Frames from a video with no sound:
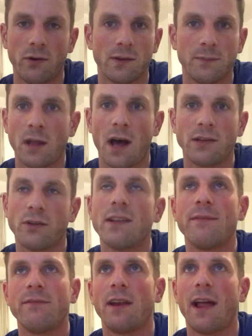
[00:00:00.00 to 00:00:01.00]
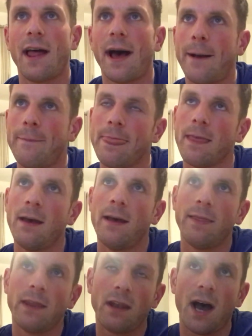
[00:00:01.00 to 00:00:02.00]
or some nuts or something like that.
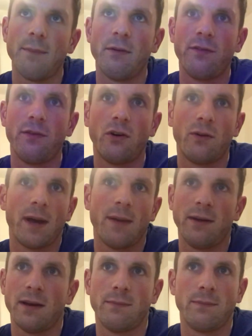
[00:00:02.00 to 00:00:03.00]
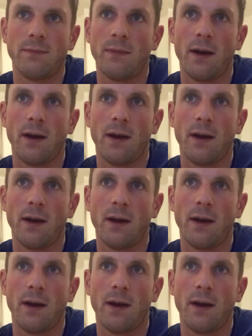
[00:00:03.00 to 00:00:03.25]
The night before, maybe a